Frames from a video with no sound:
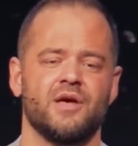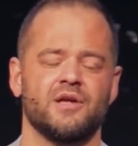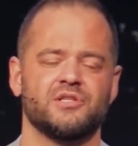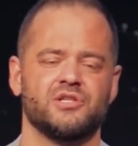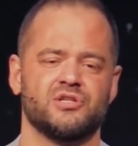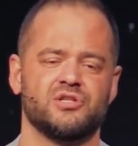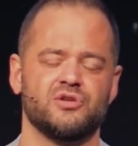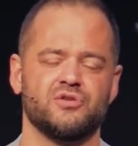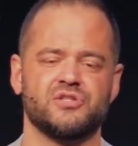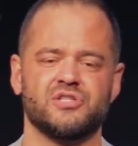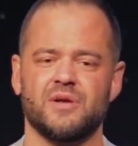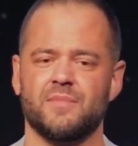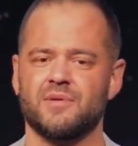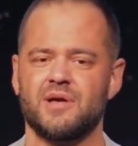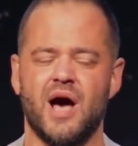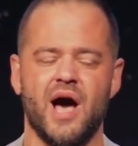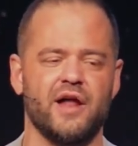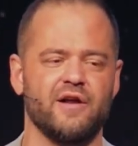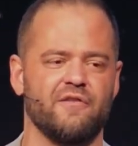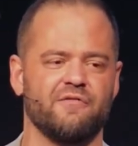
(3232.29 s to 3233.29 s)
to do some
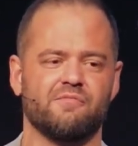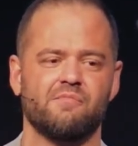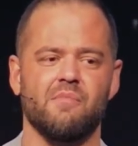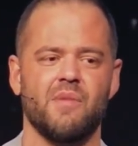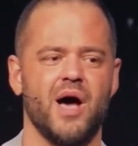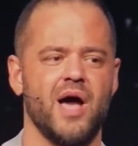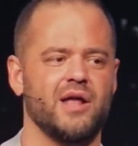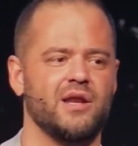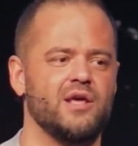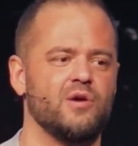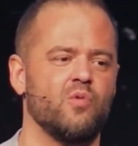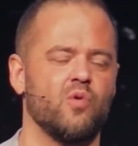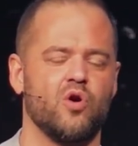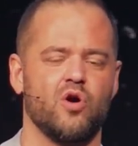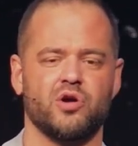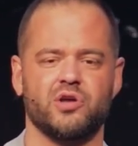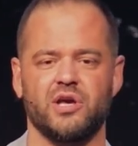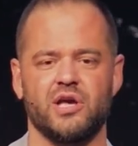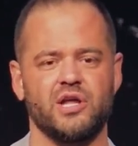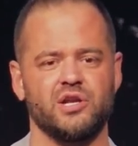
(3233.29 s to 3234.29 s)
kind of mighty
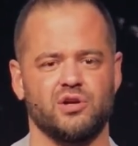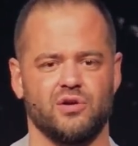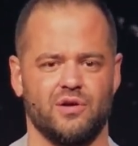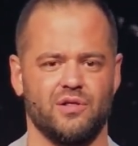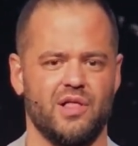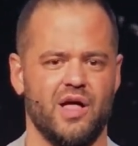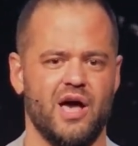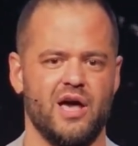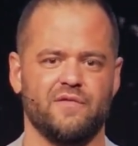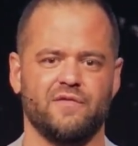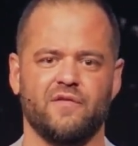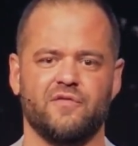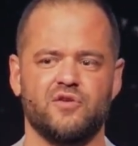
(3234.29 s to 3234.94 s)
work in your life,